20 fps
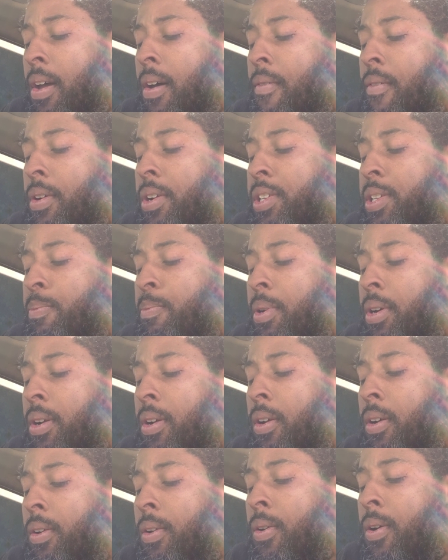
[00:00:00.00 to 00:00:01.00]
For the Spirit
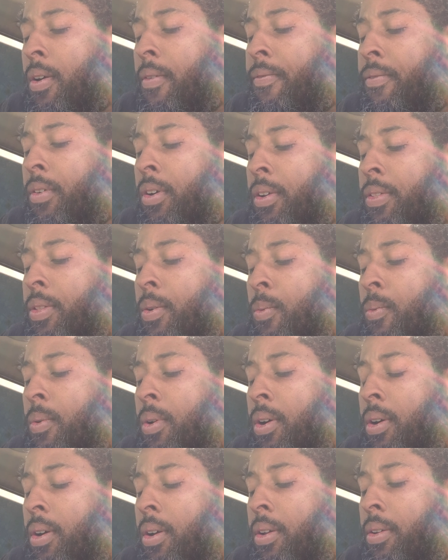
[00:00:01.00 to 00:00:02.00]
of the Lord feareth the
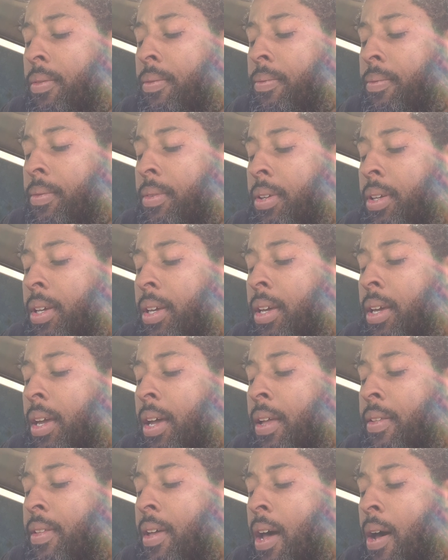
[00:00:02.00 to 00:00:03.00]
world,
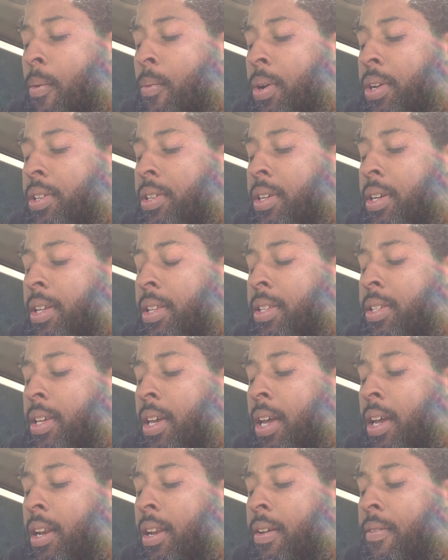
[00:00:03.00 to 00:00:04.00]
and that which
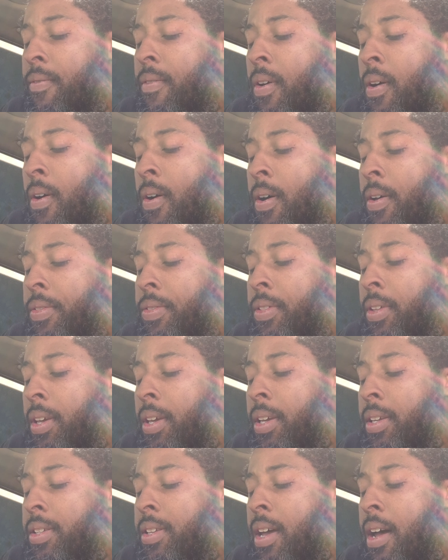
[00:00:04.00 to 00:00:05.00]
containeth all
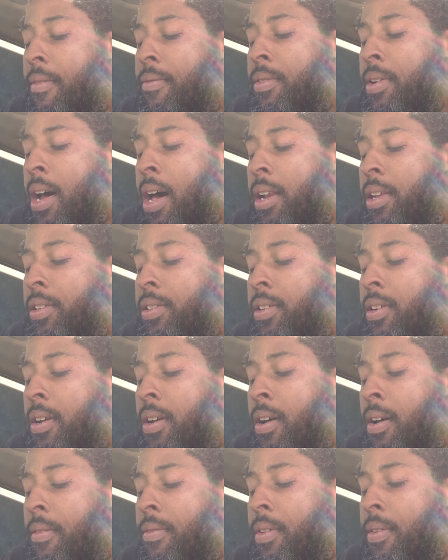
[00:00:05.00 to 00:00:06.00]
things have knowledge
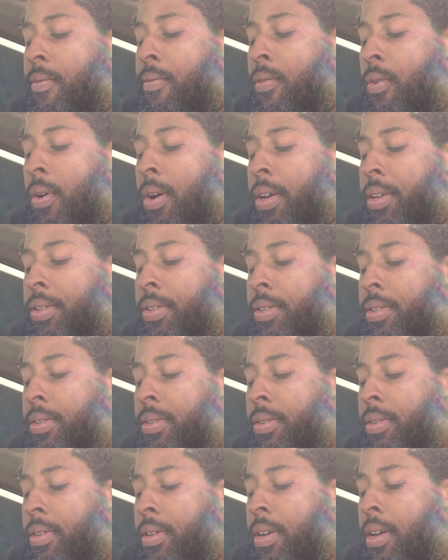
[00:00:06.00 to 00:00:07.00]
of the
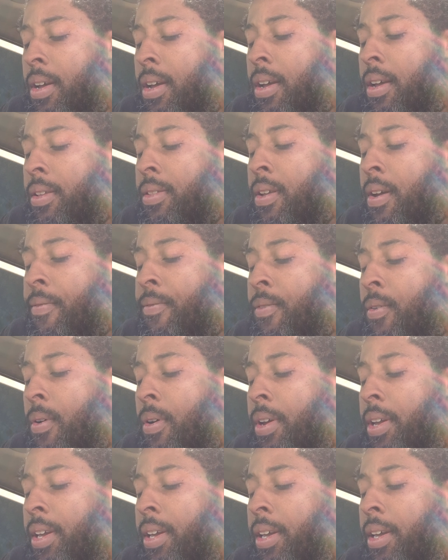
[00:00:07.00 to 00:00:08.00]
voice.
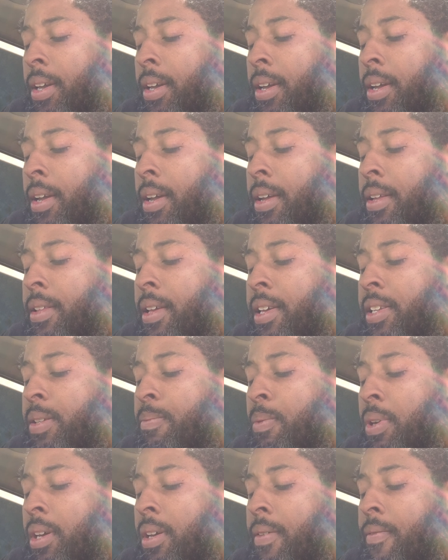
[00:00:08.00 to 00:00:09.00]
Therefore he that
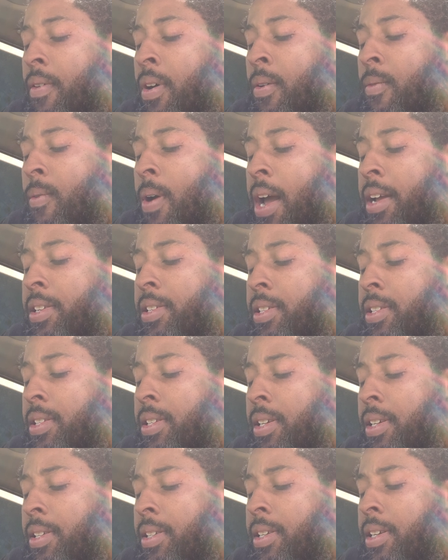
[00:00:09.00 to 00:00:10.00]
speaketh unrighteous
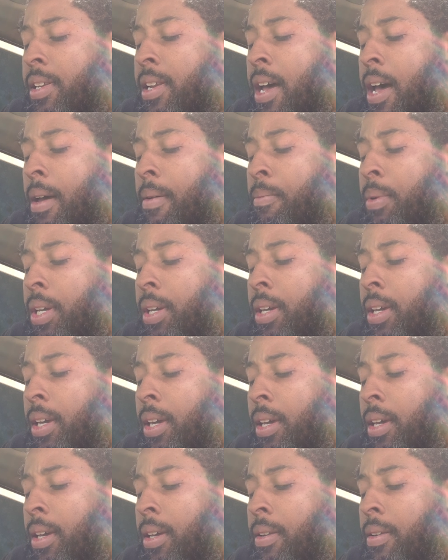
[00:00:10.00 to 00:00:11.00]
things cannot be
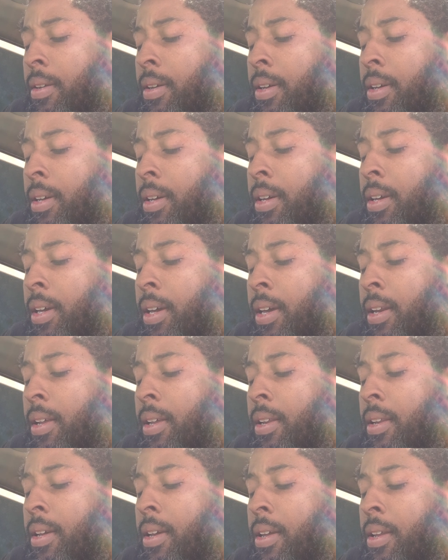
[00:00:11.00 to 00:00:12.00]
hid,
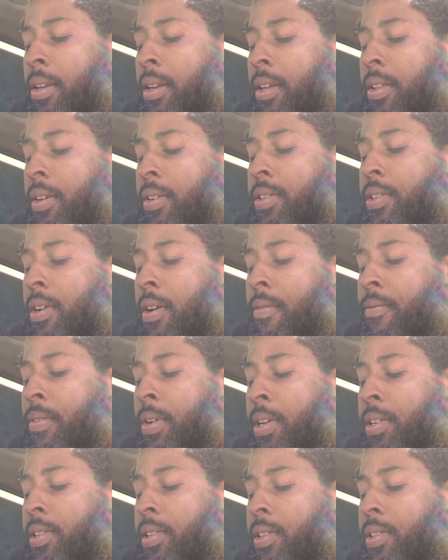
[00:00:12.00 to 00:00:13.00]
hidden, neither shall
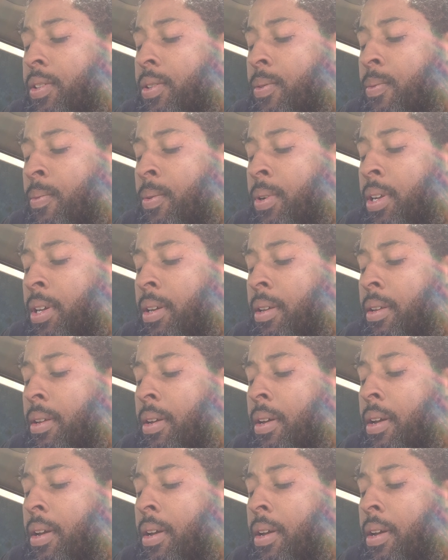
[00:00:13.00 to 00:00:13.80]
vengeance when it